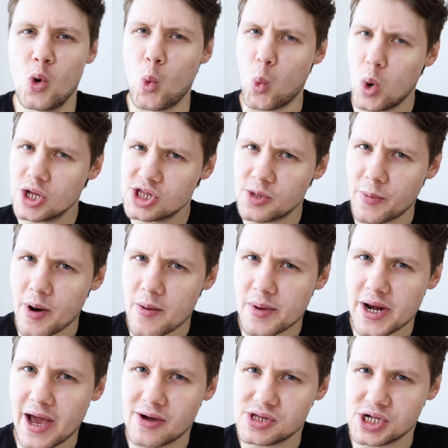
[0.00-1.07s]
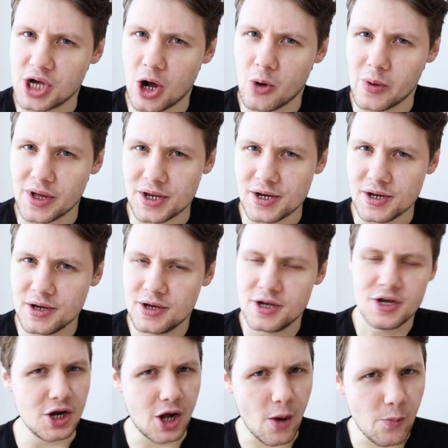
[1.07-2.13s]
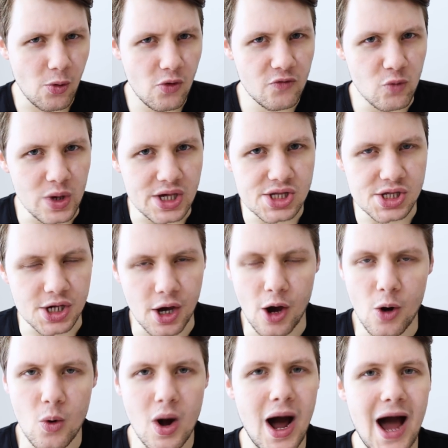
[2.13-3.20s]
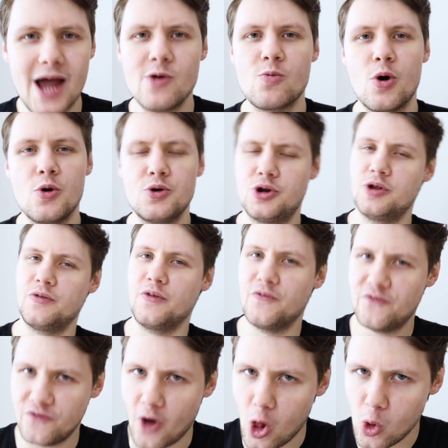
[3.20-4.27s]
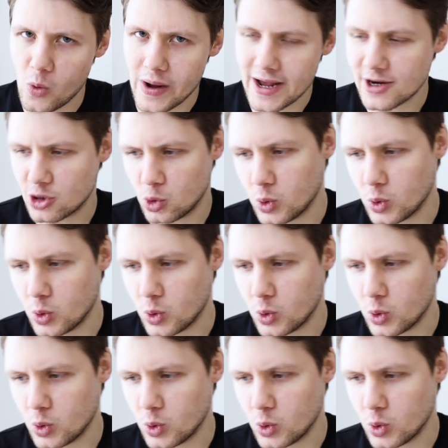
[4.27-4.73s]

What's up everybody, how's it going? A couple of weeks ago, I wrote the following